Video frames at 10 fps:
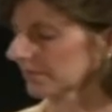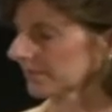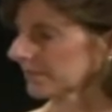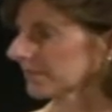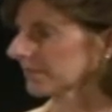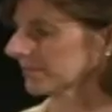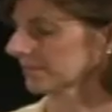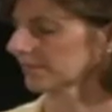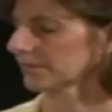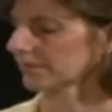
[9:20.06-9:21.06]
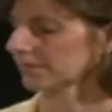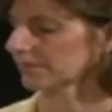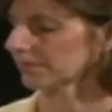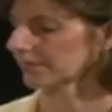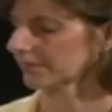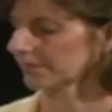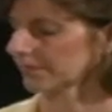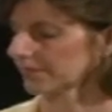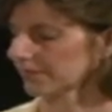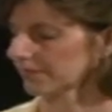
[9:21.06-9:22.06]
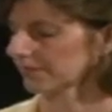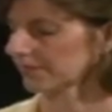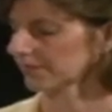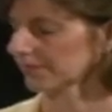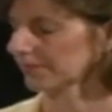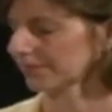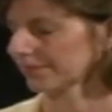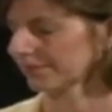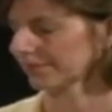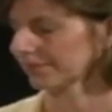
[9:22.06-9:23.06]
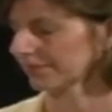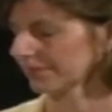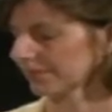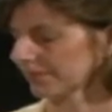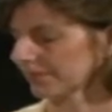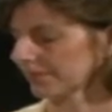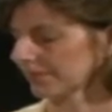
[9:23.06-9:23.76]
[no speech]